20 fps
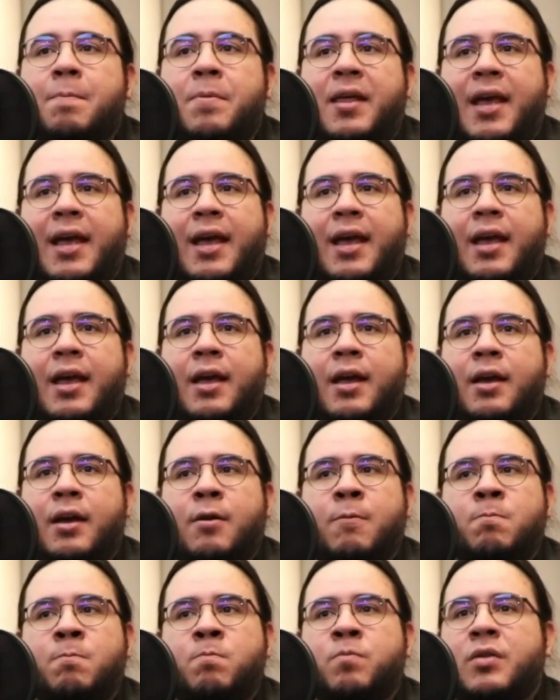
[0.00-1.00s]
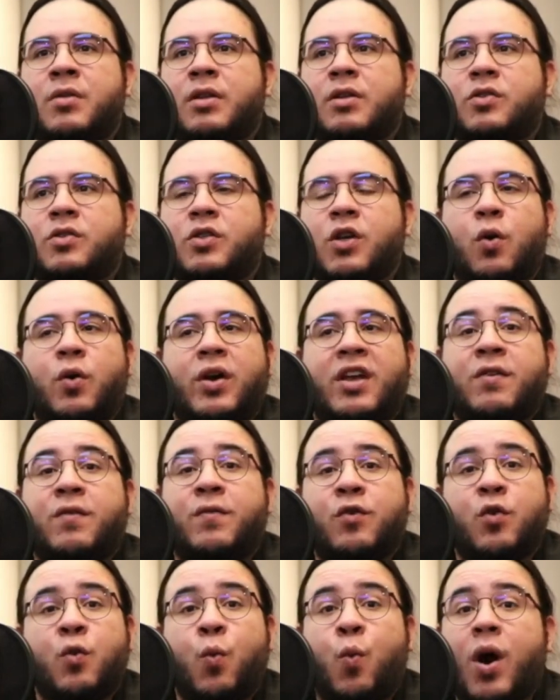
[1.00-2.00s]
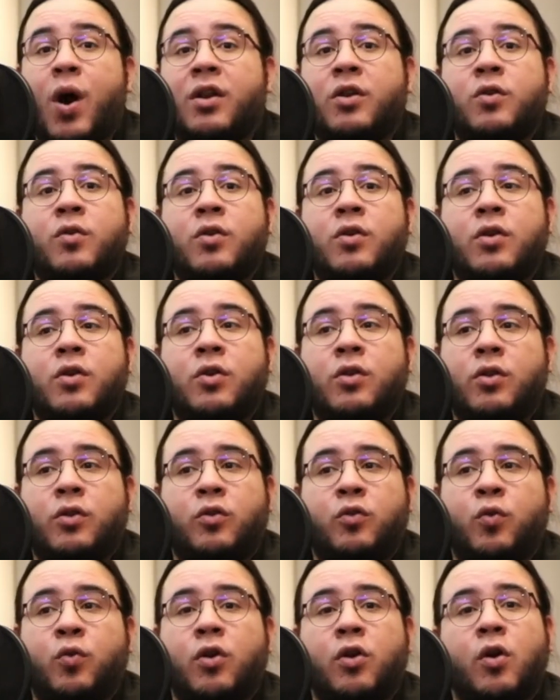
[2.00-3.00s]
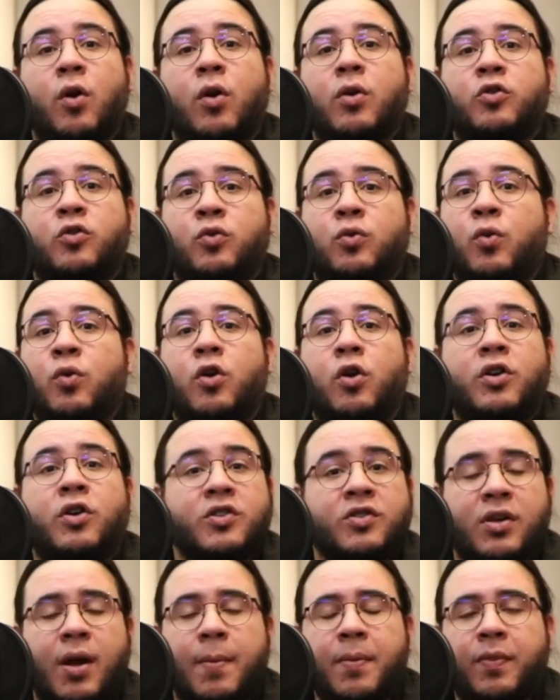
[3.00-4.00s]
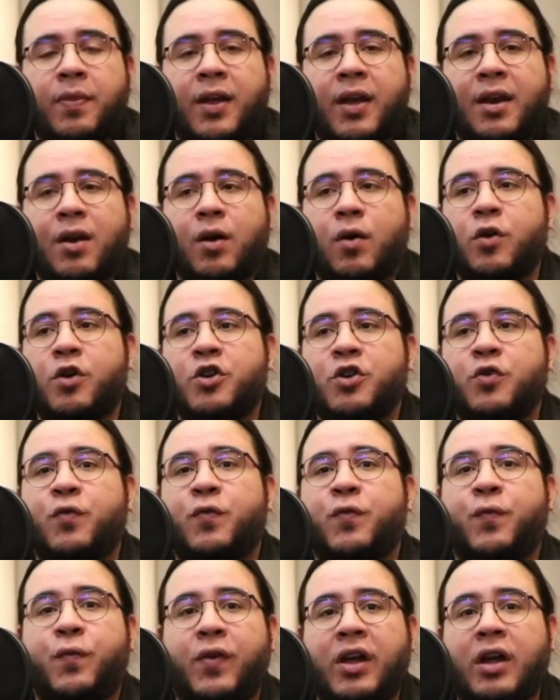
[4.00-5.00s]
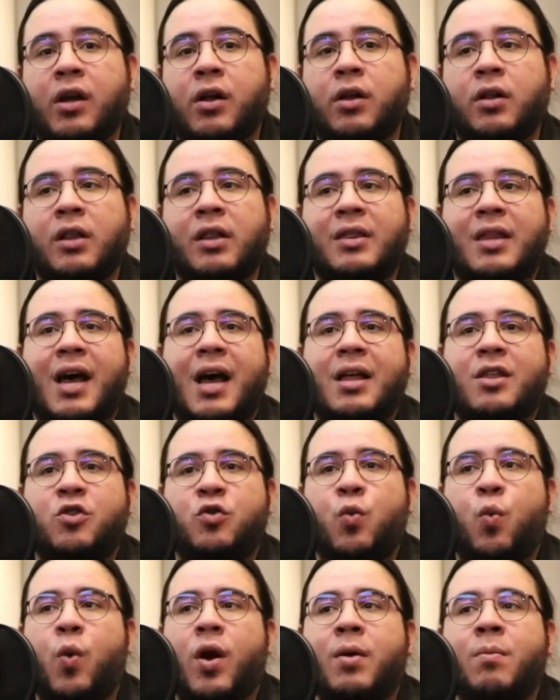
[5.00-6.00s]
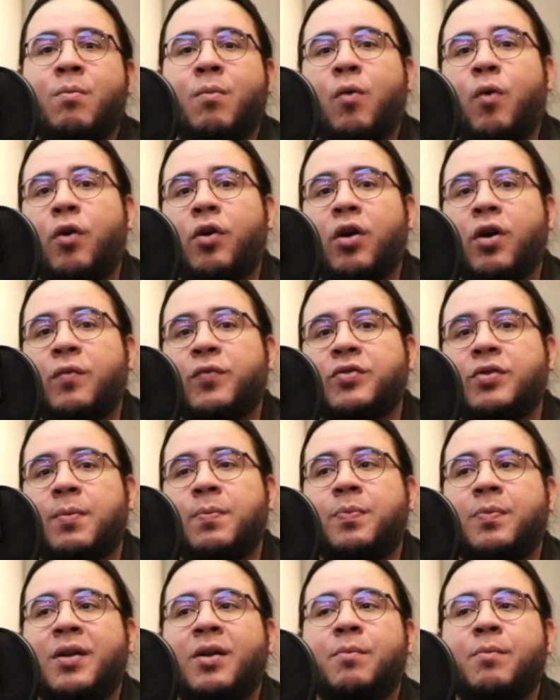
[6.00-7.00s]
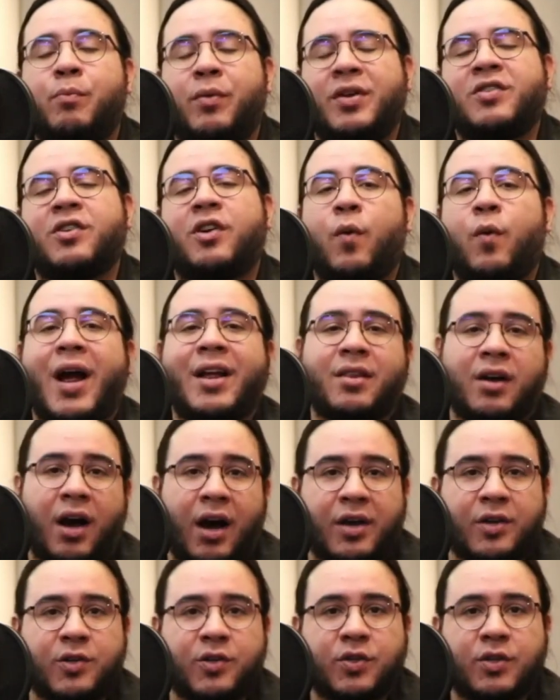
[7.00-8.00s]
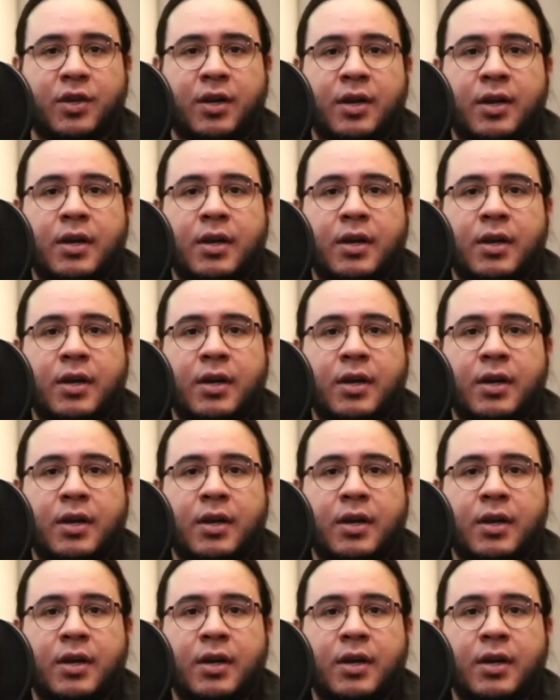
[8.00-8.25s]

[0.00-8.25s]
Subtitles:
And so if you want to learn something or you feel that you want more of something, please write us.